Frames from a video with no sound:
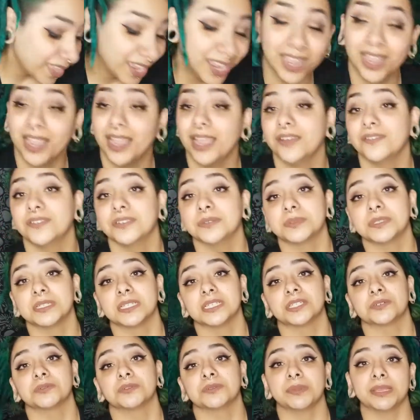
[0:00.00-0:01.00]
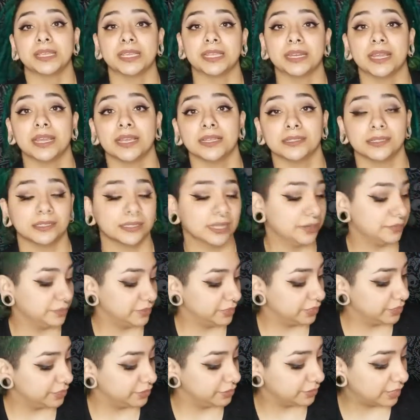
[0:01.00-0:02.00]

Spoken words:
I have an obsession with making hats. I really do.